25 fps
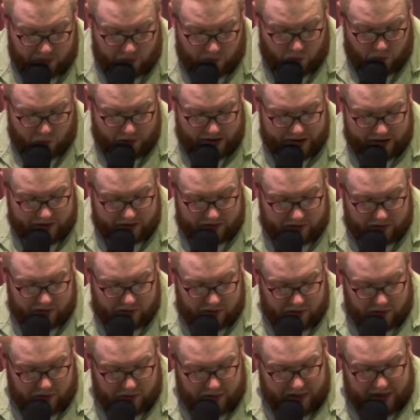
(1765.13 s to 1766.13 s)
And why are
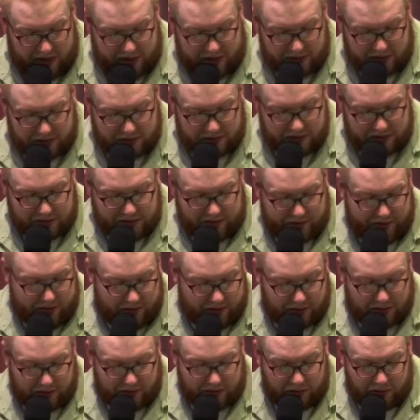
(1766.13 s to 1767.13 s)
you anxious
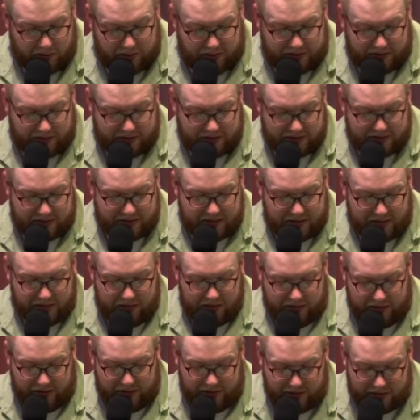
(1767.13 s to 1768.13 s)
about clothing?
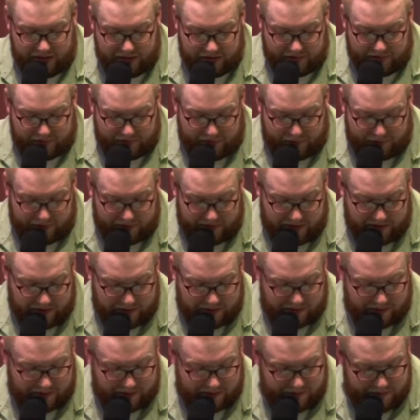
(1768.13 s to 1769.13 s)
Consider the lilies of the
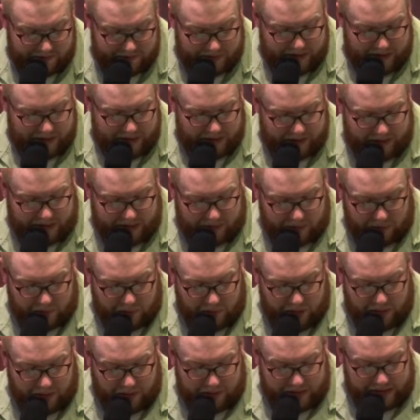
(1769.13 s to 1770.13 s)
field, how they
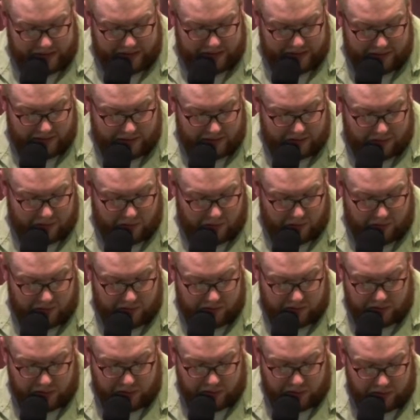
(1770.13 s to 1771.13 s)
grow. They neither
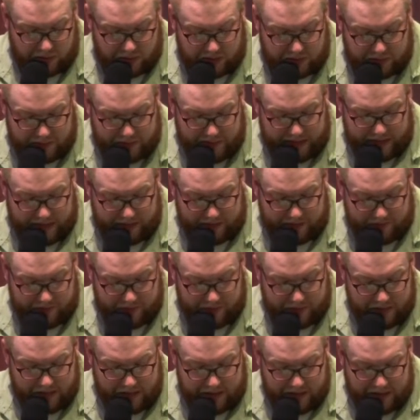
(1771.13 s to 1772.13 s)
toil nor spin.
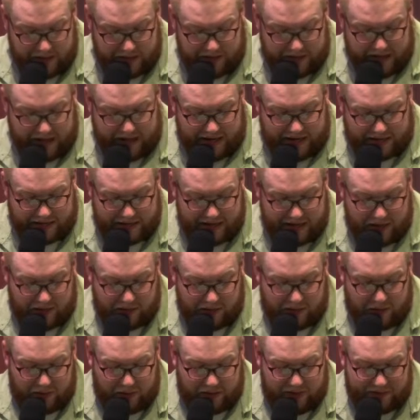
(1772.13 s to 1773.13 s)
Yet I
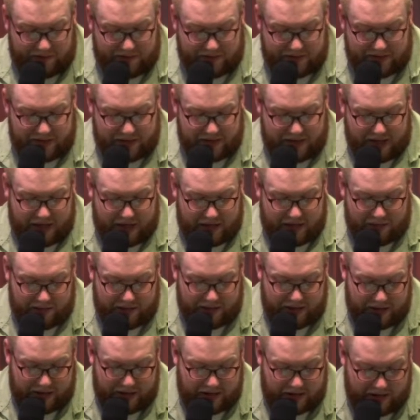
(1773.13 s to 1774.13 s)
tell you, even
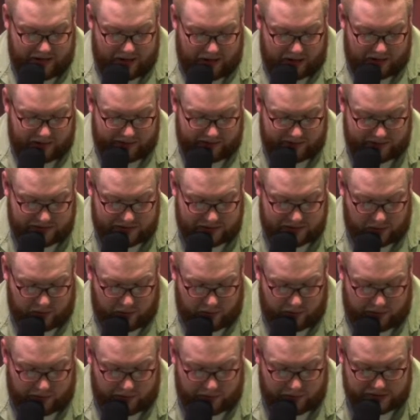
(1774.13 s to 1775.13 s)
Solomon in all of his
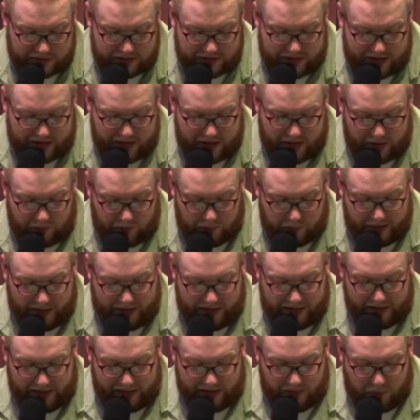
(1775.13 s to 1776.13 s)
glory was not
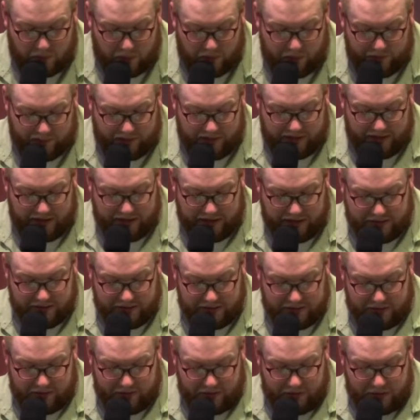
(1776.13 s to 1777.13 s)
arrayed like one of
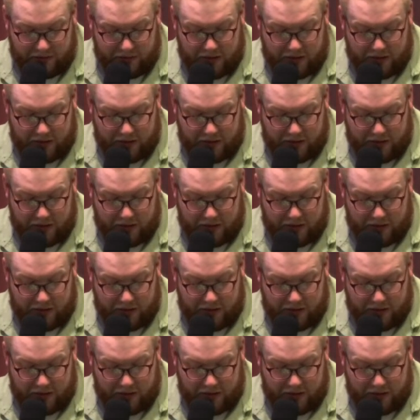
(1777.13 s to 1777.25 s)
these.